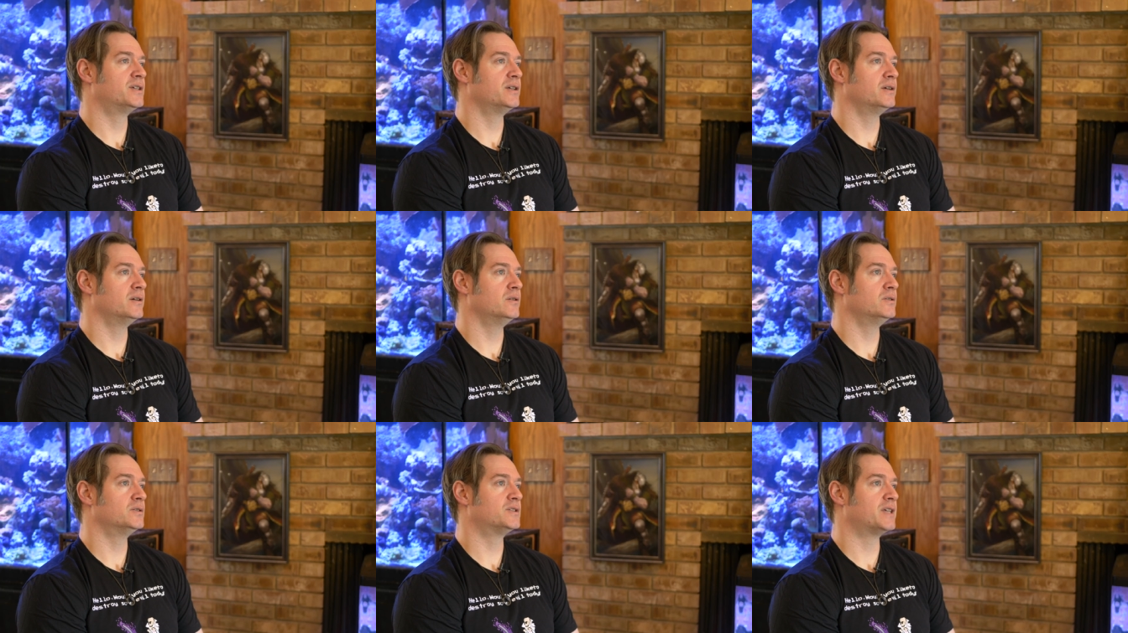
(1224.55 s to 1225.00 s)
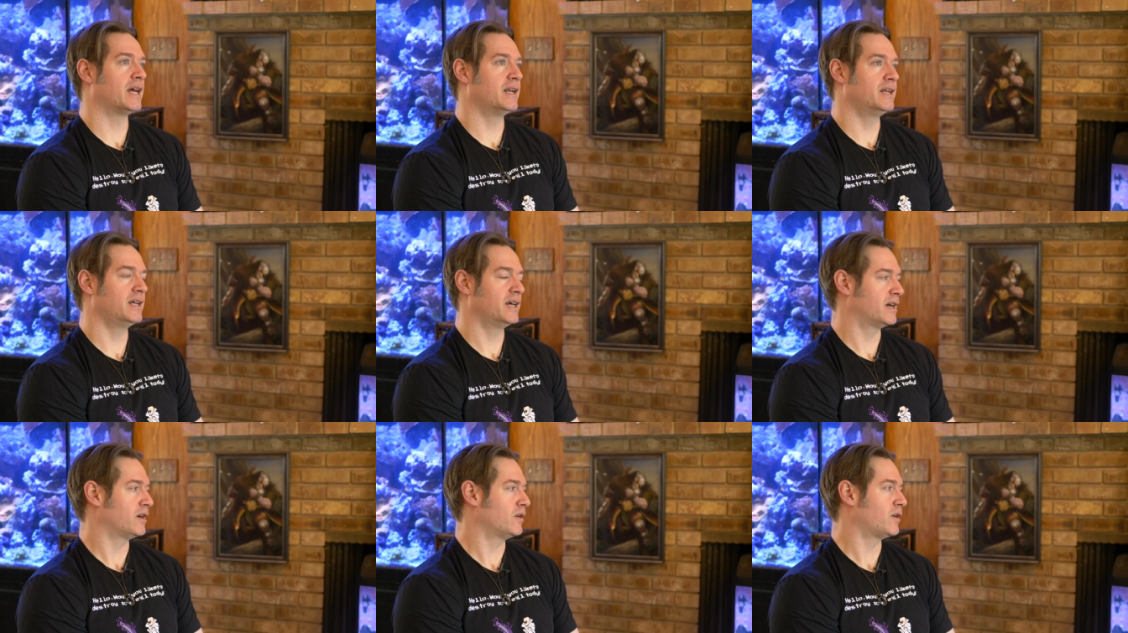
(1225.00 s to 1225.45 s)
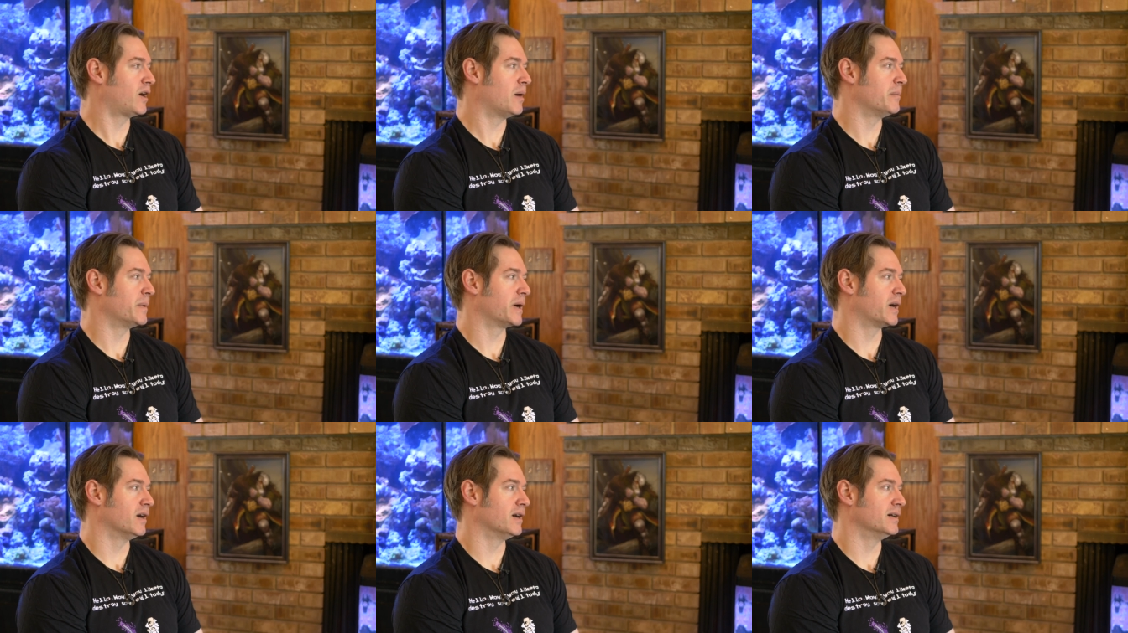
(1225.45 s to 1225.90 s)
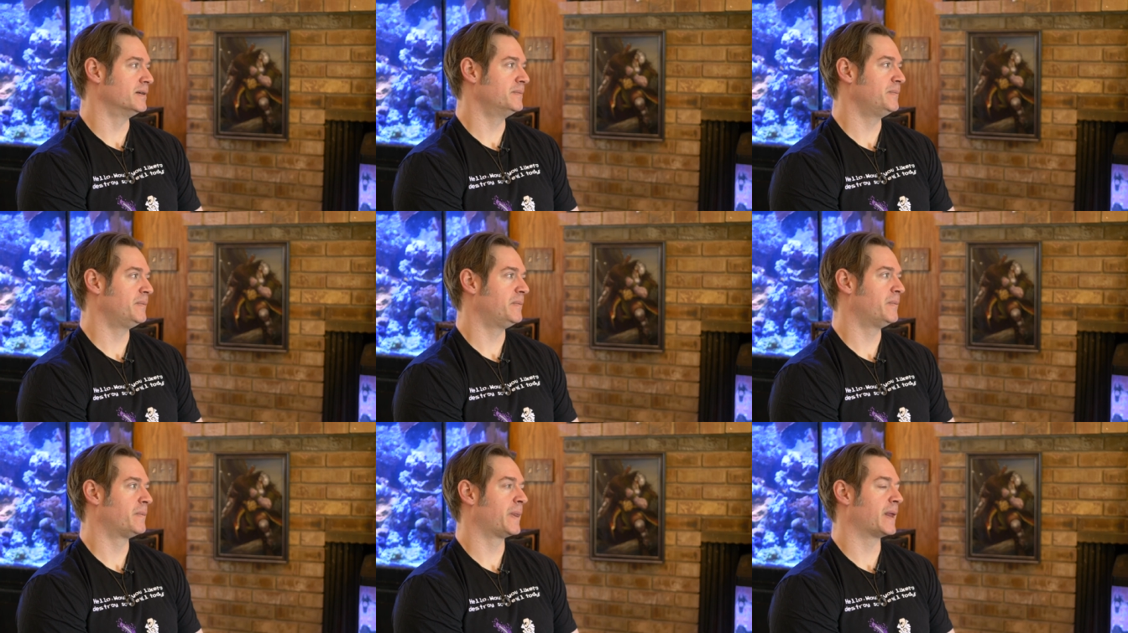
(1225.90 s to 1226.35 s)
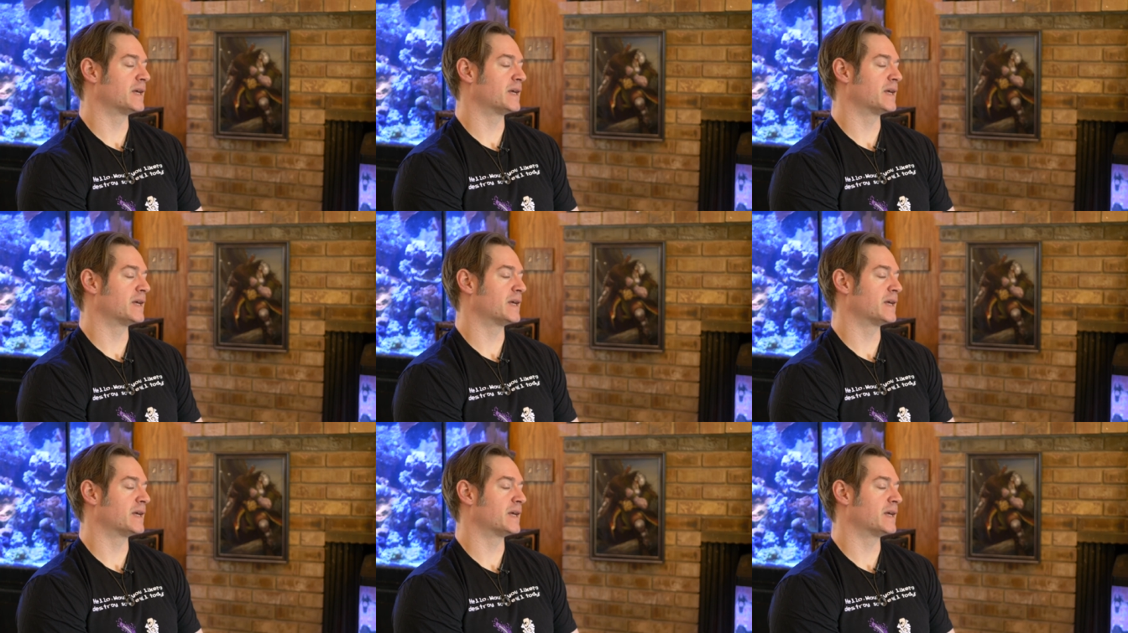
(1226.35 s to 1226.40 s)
to San Diego Comic Con. Uh -huh.